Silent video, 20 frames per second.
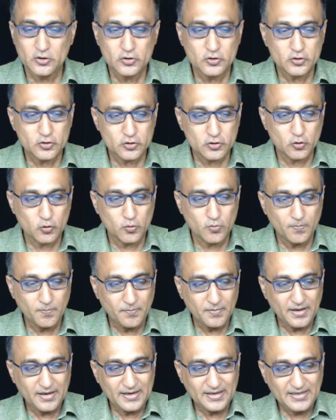
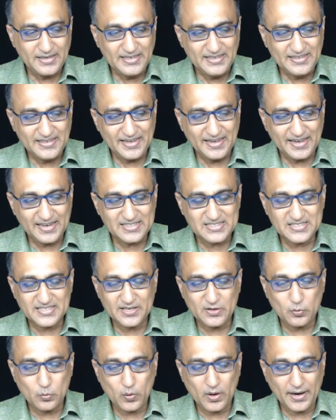So int x
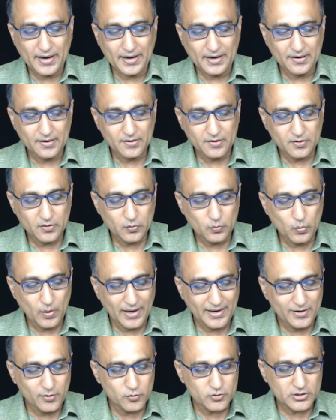and y
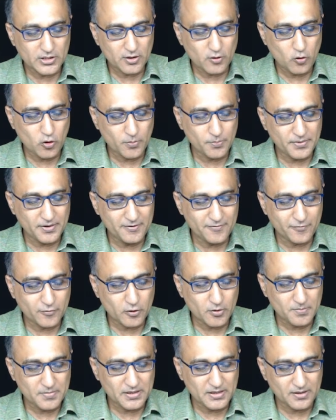values are copied
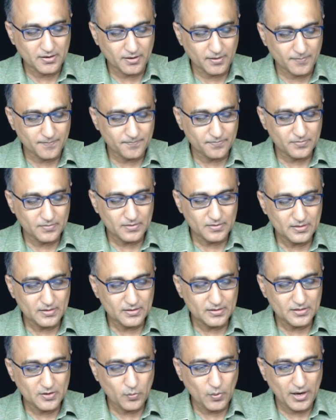from here.
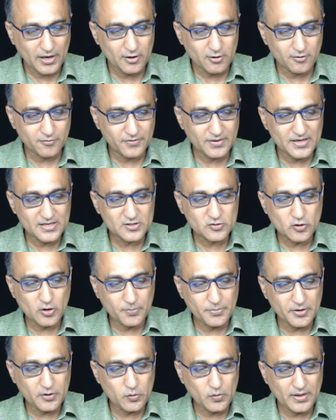The value of a is
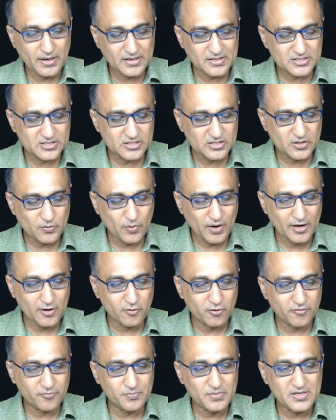copied to x, the
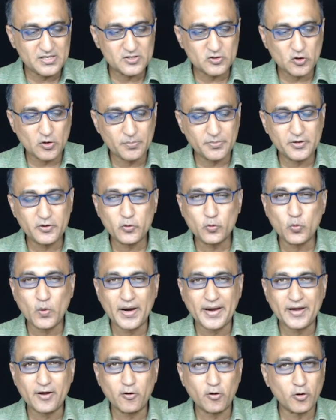value of b is copied to
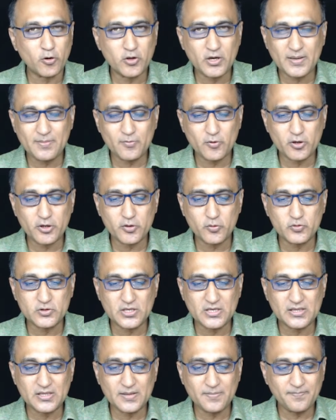y. Although I am not
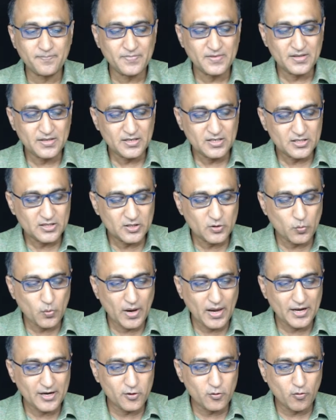using them, the
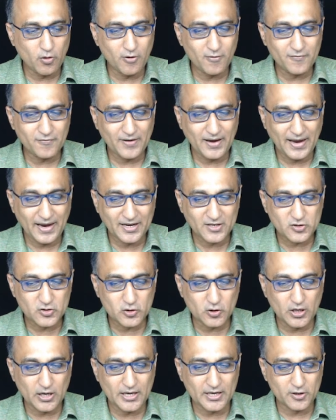value of
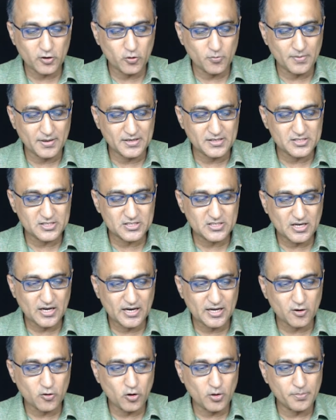actual arguments
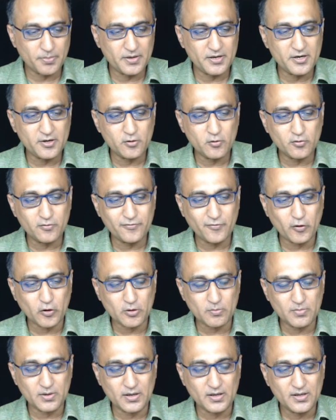are copied into
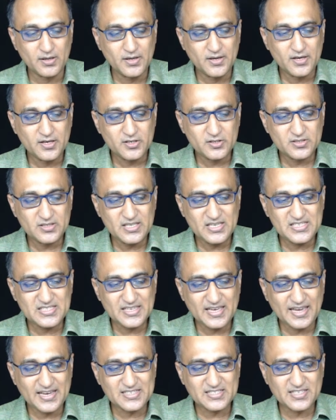formal. These
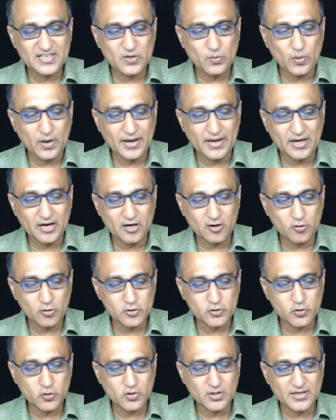x and y are
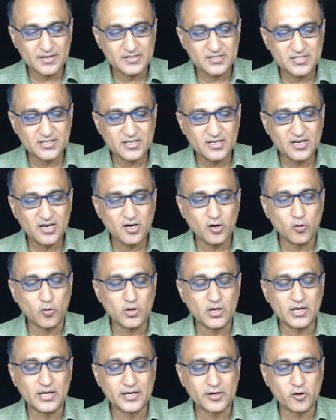also considered
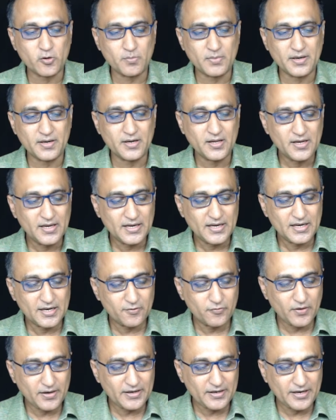local argument.
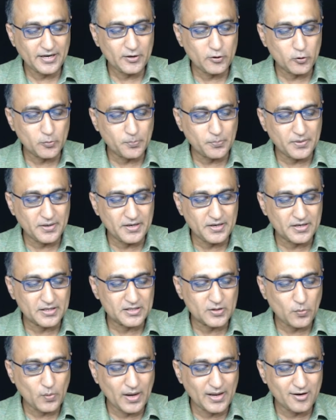If I try to print
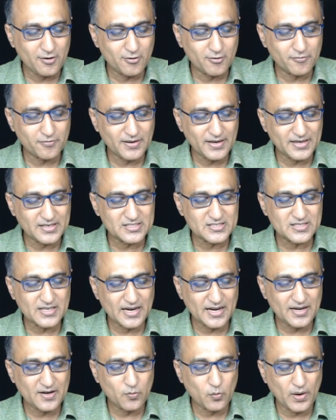the value of x
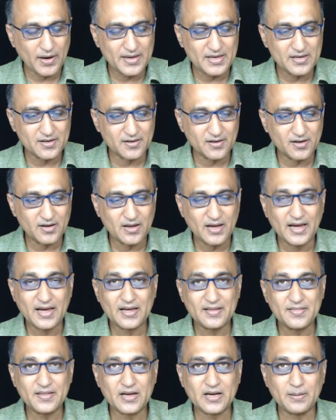and y here,
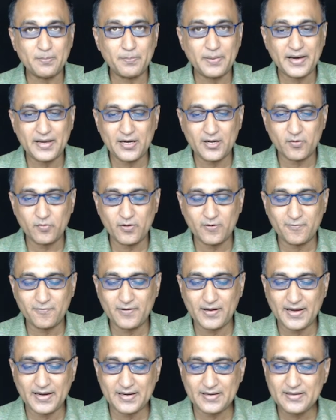the compiler will
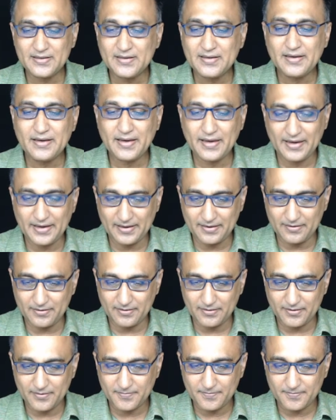flag a error.